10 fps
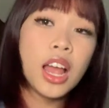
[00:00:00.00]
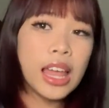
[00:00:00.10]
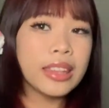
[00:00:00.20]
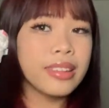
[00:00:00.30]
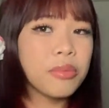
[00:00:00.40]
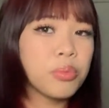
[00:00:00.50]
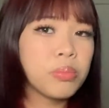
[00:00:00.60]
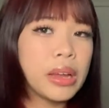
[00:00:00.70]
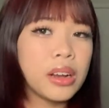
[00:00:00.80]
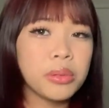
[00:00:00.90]
unless I
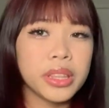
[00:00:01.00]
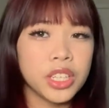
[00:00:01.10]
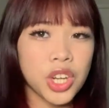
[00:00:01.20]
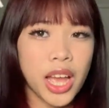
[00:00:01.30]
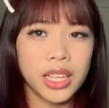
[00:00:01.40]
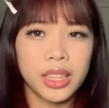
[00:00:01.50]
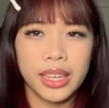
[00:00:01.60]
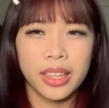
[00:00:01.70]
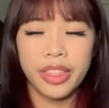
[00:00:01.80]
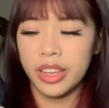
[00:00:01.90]
pair it with a jacket, like
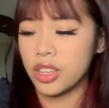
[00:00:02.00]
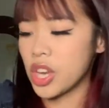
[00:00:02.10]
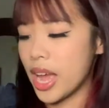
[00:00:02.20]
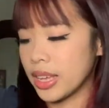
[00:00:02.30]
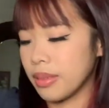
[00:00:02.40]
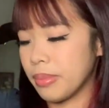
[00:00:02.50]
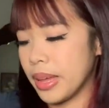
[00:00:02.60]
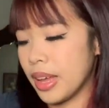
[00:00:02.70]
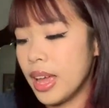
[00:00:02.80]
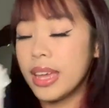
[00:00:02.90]
a thick jacket.
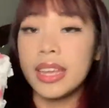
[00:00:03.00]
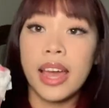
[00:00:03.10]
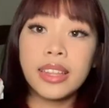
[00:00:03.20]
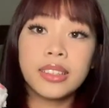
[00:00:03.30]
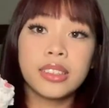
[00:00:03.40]
But yeah, this is